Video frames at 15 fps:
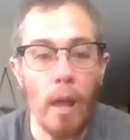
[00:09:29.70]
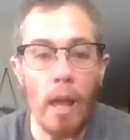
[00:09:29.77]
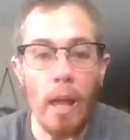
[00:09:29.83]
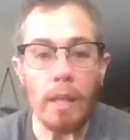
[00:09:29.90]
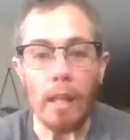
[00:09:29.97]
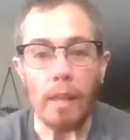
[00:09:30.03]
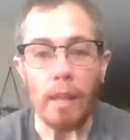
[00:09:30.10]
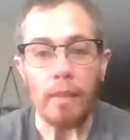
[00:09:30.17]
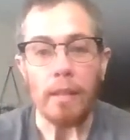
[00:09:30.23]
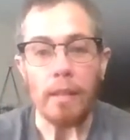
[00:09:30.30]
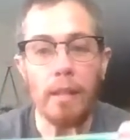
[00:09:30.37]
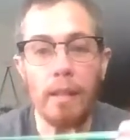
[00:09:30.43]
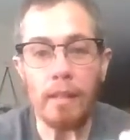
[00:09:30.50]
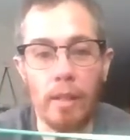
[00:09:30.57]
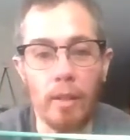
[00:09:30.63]
Now the
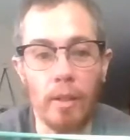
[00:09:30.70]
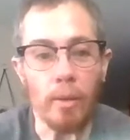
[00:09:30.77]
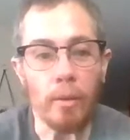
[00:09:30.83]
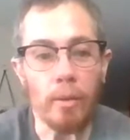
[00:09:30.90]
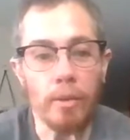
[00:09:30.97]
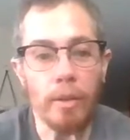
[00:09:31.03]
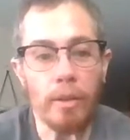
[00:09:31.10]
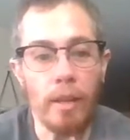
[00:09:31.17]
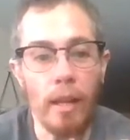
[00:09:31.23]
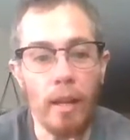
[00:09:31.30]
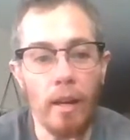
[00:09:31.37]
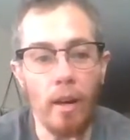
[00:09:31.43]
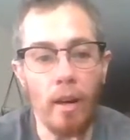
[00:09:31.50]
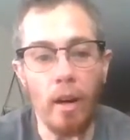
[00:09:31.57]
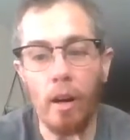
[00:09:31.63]
knitting needles, they
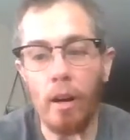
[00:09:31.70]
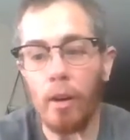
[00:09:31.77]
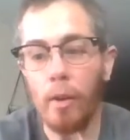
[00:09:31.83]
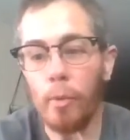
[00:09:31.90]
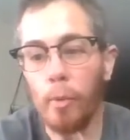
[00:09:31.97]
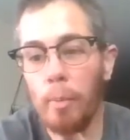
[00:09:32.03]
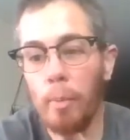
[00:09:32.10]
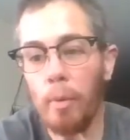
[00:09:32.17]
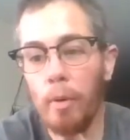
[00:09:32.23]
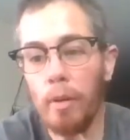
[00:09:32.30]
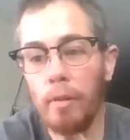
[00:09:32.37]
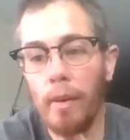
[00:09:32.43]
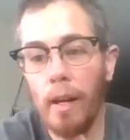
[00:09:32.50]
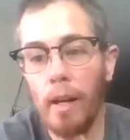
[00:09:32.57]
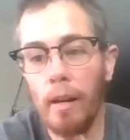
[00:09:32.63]
are
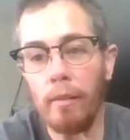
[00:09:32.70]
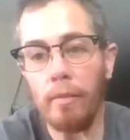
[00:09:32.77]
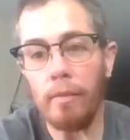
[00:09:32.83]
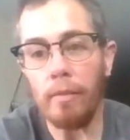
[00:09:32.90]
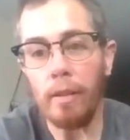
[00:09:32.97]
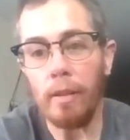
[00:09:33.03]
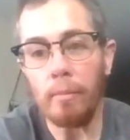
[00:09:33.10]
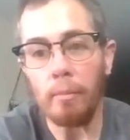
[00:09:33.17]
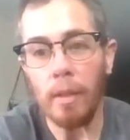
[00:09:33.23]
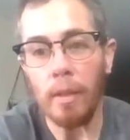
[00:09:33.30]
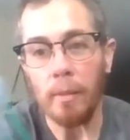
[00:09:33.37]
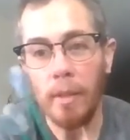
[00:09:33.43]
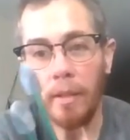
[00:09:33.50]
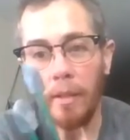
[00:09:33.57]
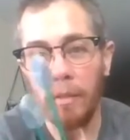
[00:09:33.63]
3.5
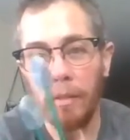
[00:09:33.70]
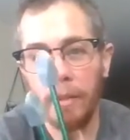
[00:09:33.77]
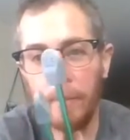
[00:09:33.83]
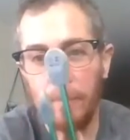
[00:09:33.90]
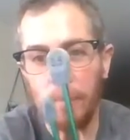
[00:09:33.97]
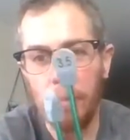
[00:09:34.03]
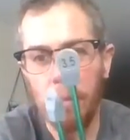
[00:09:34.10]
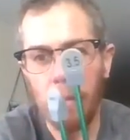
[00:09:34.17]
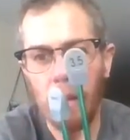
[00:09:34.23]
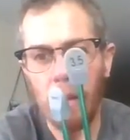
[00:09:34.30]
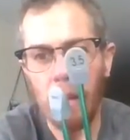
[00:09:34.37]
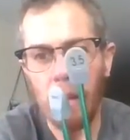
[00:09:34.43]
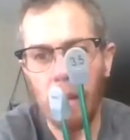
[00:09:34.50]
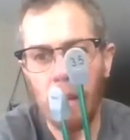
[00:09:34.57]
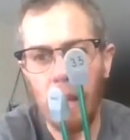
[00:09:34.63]
millimeters
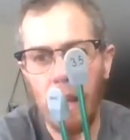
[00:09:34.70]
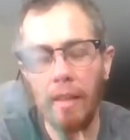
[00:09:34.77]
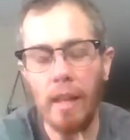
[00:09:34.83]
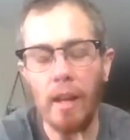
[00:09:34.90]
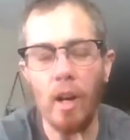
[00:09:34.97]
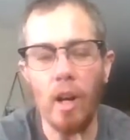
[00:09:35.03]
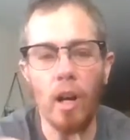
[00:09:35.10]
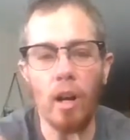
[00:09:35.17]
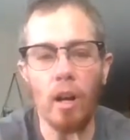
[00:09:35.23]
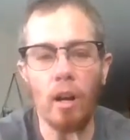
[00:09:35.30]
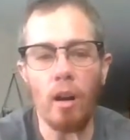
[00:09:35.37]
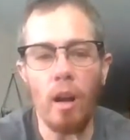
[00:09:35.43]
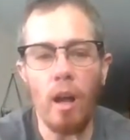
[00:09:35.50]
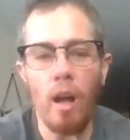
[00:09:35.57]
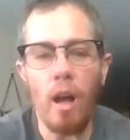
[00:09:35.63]
and they are
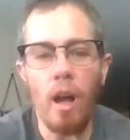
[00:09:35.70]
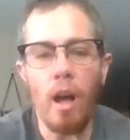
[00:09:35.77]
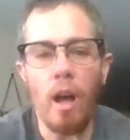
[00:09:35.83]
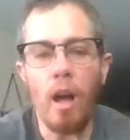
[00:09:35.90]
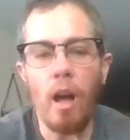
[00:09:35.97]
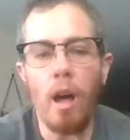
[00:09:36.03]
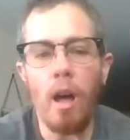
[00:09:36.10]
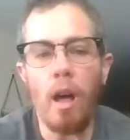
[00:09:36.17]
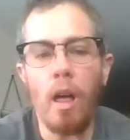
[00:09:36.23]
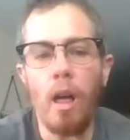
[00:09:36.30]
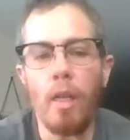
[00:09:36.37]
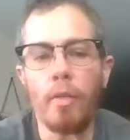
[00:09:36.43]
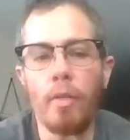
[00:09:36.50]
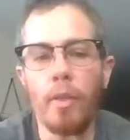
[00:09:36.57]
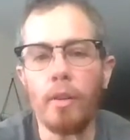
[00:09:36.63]

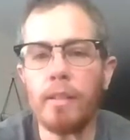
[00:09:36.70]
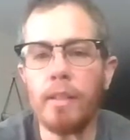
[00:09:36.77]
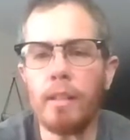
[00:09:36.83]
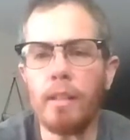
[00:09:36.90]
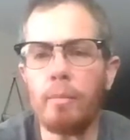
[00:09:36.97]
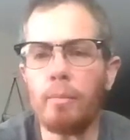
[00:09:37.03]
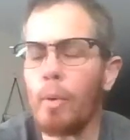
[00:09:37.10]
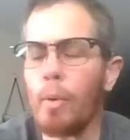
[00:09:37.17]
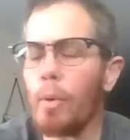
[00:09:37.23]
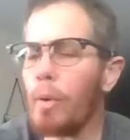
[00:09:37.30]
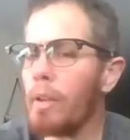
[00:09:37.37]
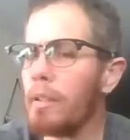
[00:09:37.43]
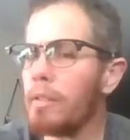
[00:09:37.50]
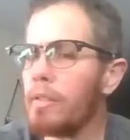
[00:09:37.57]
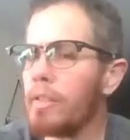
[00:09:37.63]

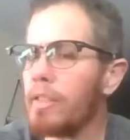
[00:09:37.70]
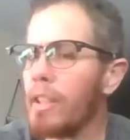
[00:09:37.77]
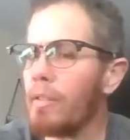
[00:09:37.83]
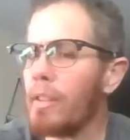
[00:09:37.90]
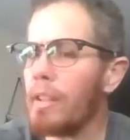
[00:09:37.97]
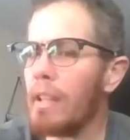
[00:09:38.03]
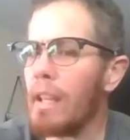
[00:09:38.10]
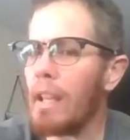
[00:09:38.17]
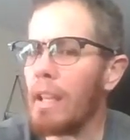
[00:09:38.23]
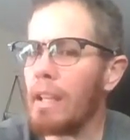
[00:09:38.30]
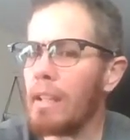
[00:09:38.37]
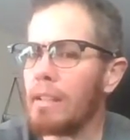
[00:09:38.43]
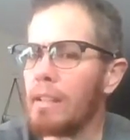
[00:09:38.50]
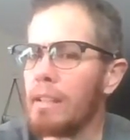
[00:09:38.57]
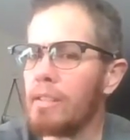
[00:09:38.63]

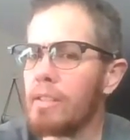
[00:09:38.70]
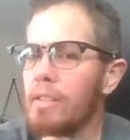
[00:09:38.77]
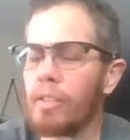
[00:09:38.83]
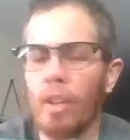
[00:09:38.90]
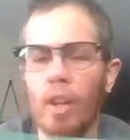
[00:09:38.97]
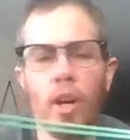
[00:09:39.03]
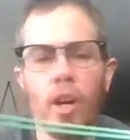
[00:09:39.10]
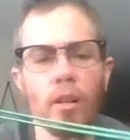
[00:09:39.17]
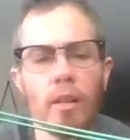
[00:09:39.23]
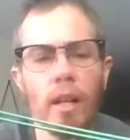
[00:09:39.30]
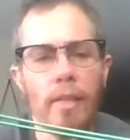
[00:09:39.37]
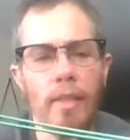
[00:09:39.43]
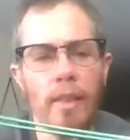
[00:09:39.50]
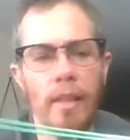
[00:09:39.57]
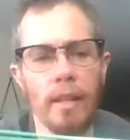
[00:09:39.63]
13.78 inches long, I
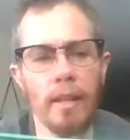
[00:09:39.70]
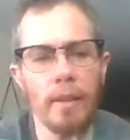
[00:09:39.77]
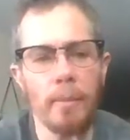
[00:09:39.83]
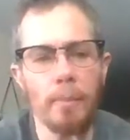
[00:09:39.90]
think